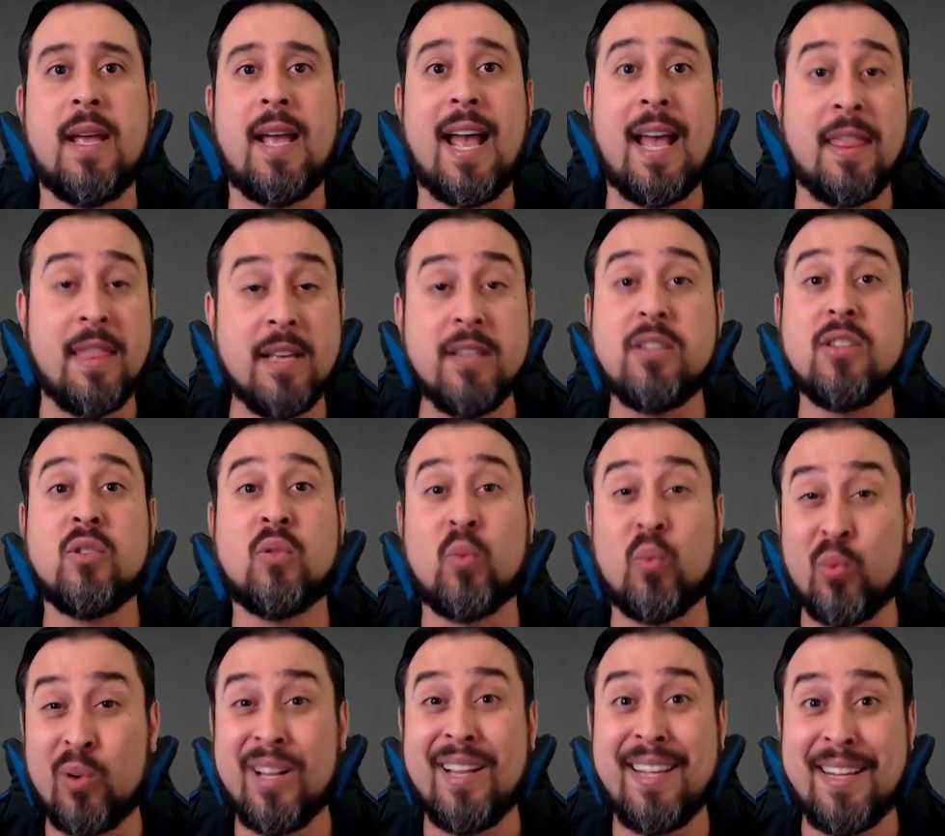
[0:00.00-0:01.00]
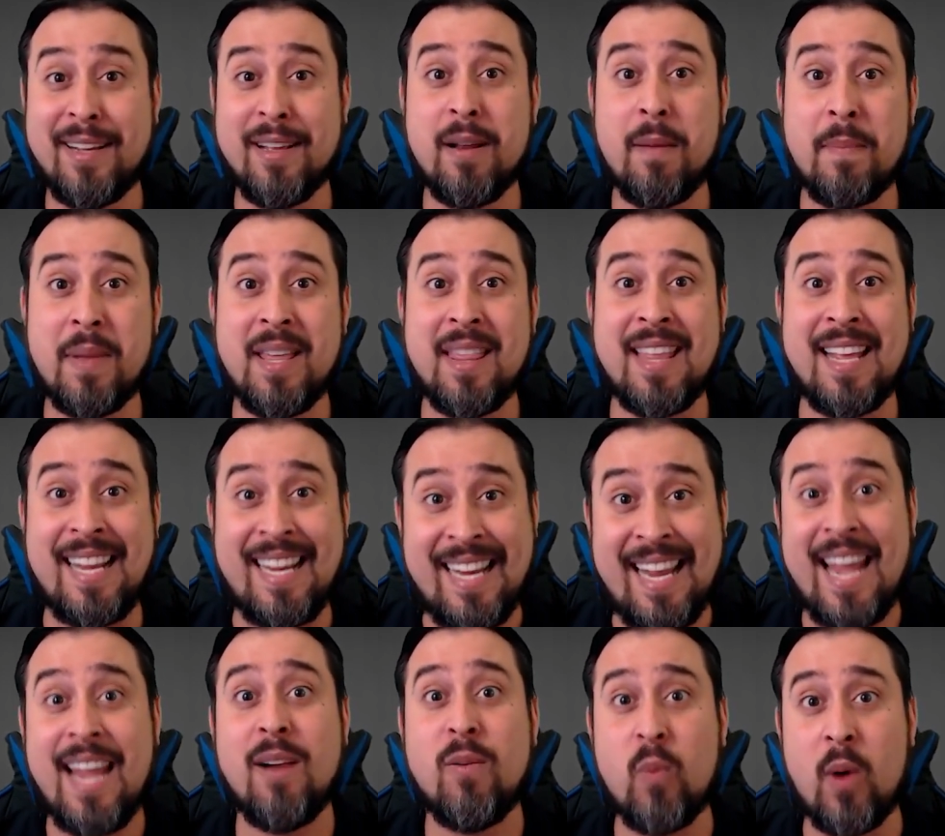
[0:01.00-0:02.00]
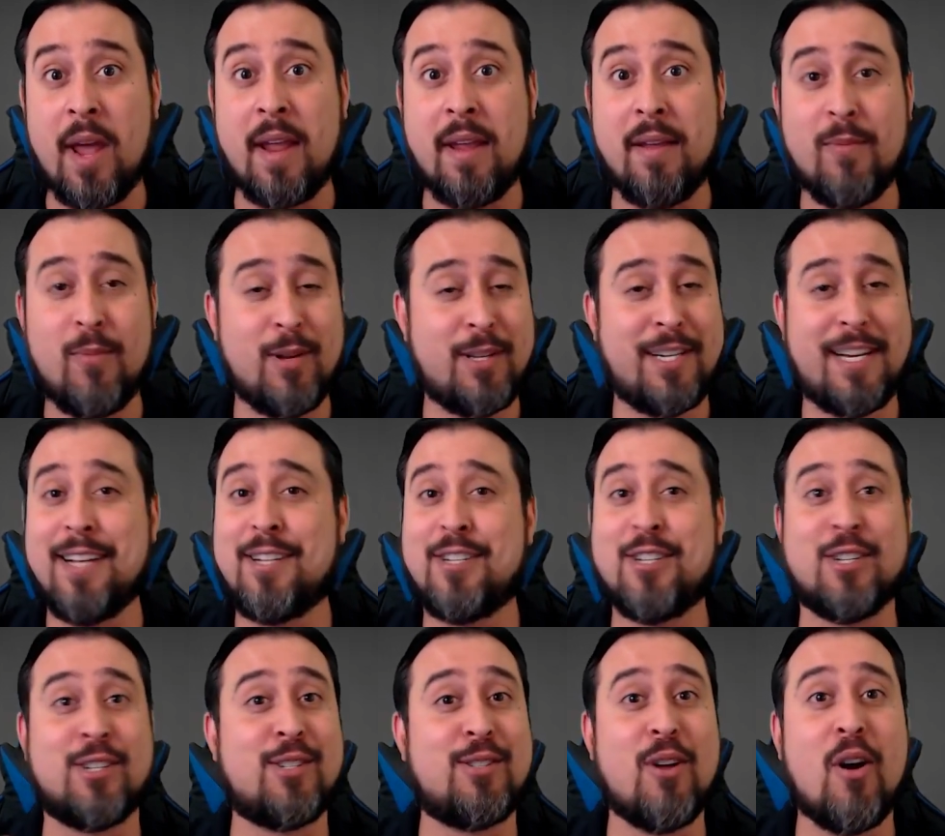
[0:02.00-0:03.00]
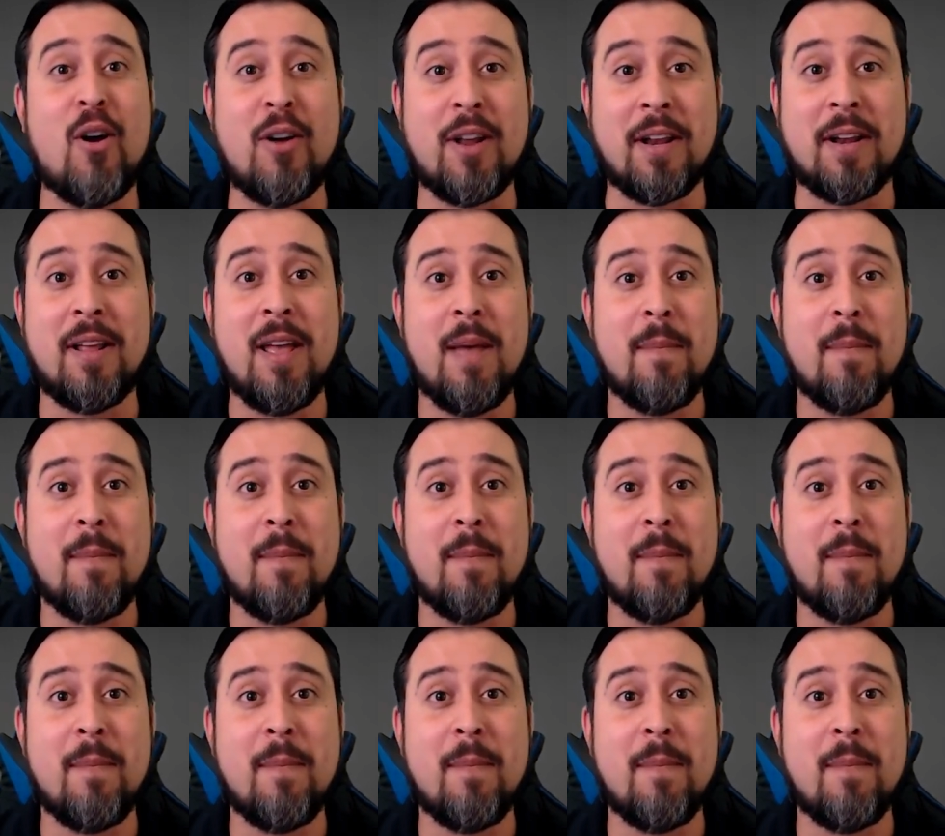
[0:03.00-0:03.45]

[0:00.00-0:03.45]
And this is really going to be the gateway which gets you started.